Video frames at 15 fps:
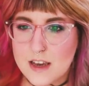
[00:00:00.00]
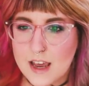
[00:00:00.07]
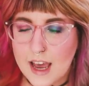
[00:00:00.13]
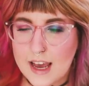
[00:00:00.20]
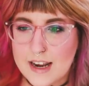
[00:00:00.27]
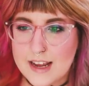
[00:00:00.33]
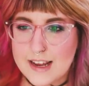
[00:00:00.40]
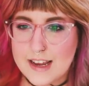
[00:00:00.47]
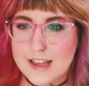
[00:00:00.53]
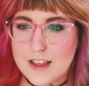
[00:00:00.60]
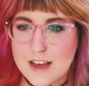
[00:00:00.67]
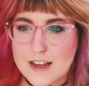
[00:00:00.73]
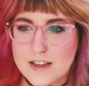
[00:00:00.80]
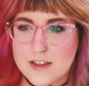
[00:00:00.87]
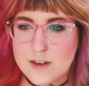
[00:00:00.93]
And it, it
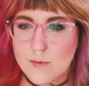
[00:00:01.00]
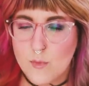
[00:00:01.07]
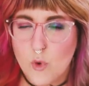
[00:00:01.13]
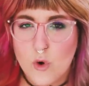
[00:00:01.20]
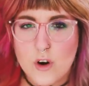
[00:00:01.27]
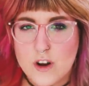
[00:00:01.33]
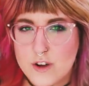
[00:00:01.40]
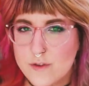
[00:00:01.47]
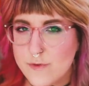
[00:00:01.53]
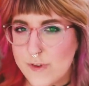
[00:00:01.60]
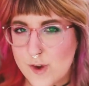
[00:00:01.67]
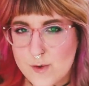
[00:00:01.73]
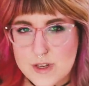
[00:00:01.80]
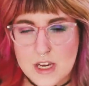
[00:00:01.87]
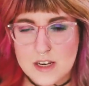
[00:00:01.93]
it's more
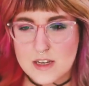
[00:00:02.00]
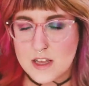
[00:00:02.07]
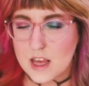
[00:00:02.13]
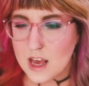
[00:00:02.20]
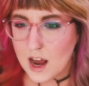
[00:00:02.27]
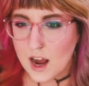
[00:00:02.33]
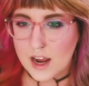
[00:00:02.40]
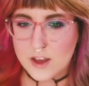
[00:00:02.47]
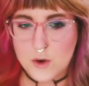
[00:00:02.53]
confusing to the eye.